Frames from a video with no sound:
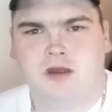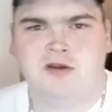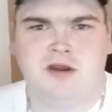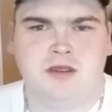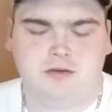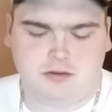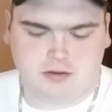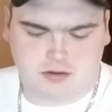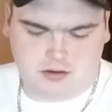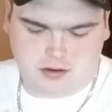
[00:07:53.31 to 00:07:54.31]
Anyway, they
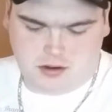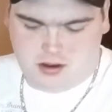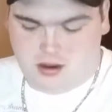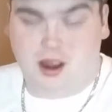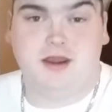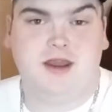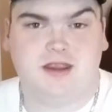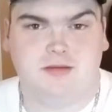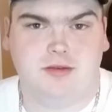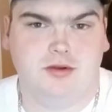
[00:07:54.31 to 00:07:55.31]
were, I
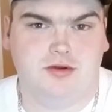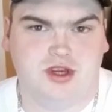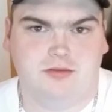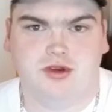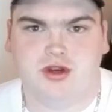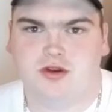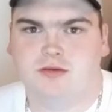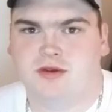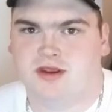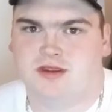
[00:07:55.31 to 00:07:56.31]
needed some new gym
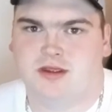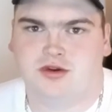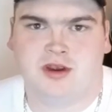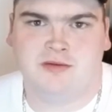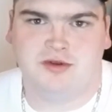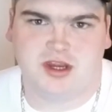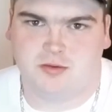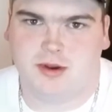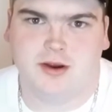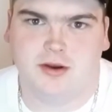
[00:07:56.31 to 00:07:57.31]
shoes because the tread was
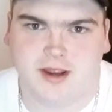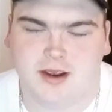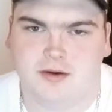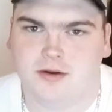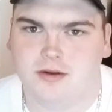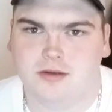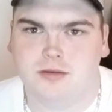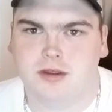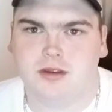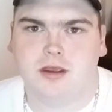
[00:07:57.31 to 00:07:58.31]
just wearing down on
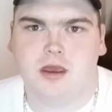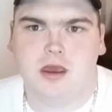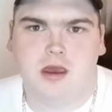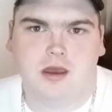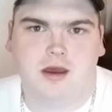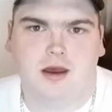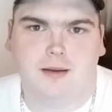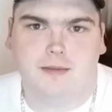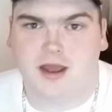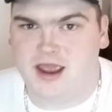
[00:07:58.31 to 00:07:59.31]
them, and
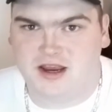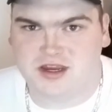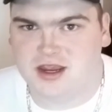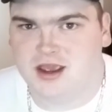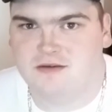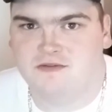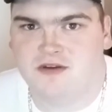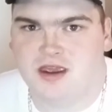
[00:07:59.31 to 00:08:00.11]
Um, I actually have